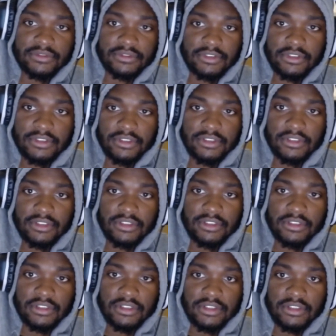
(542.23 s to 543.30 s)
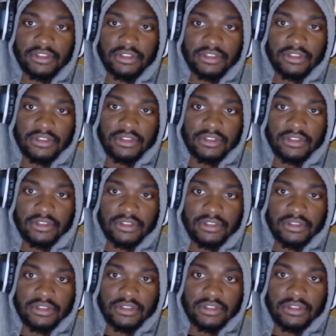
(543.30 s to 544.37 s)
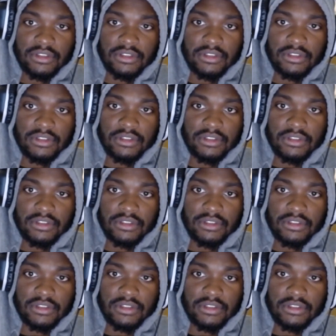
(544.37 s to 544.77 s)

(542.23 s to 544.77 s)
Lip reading: Nobody speaks.